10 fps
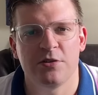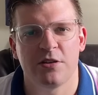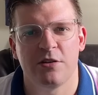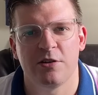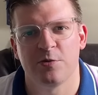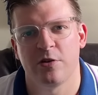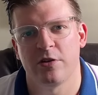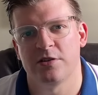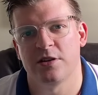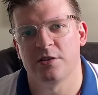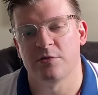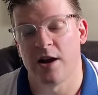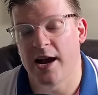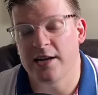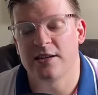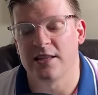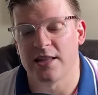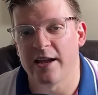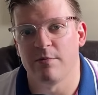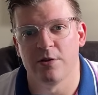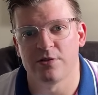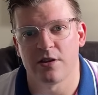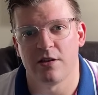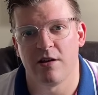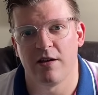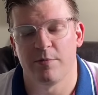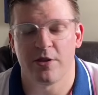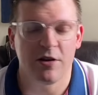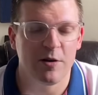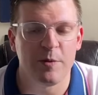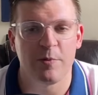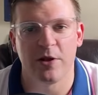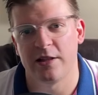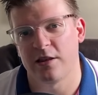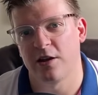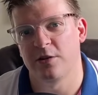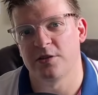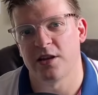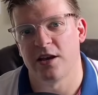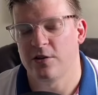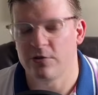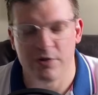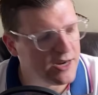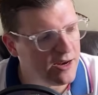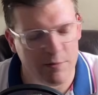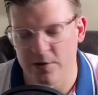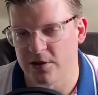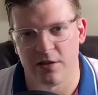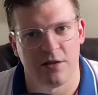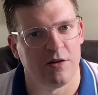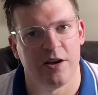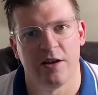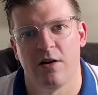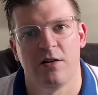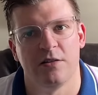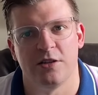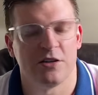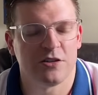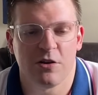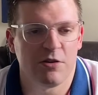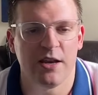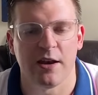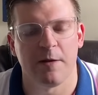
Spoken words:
theory is one of those things where I actually like music theory, but there are people out there who say you don't need any music theory at all. You just don't need it.